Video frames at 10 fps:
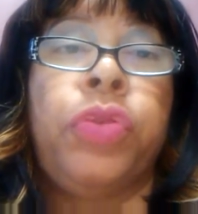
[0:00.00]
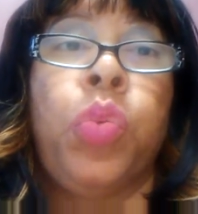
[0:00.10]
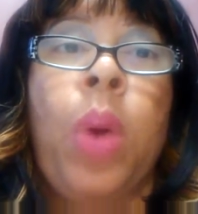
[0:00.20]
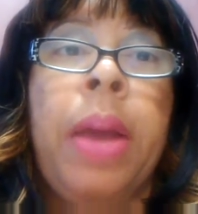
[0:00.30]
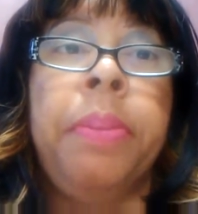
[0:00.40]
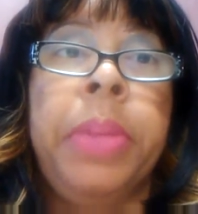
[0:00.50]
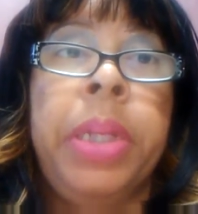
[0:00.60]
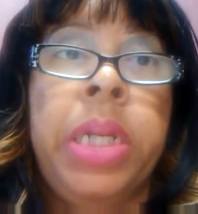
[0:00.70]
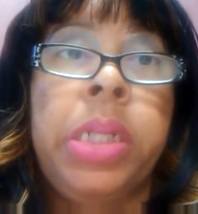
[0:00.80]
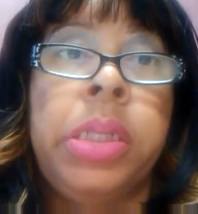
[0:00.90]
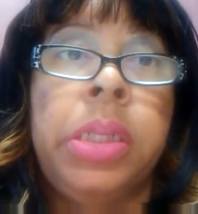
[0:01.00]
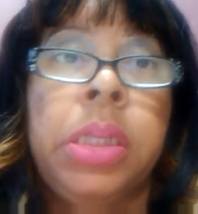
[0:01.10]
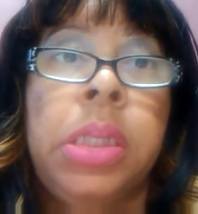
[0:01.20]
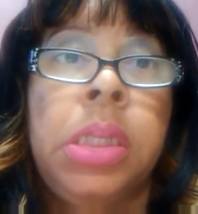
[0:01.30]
to white men.